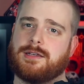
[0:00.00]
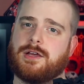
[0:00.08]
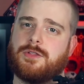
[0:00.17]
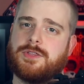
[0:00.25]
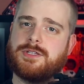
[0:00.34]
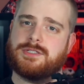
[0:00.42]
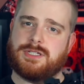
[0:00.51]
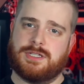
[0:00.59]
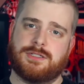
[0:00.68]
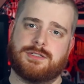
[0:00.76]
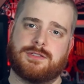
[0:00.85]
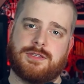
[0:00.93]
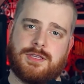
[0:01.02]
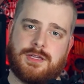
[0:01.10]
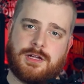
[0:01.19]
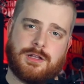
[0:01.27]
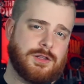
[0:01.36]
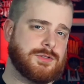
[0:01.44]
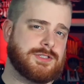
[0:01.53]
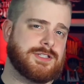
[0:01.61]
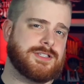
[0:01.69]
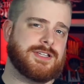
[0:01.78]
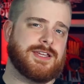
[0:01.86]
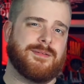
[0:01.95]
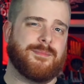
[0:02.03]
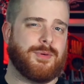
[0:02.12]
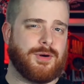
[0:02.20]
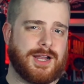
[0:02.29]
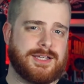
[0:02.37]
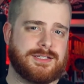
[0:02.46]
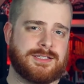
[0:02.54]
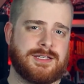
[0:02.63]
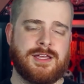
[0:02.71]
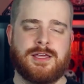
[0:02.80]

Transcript: Now, this is the closest in price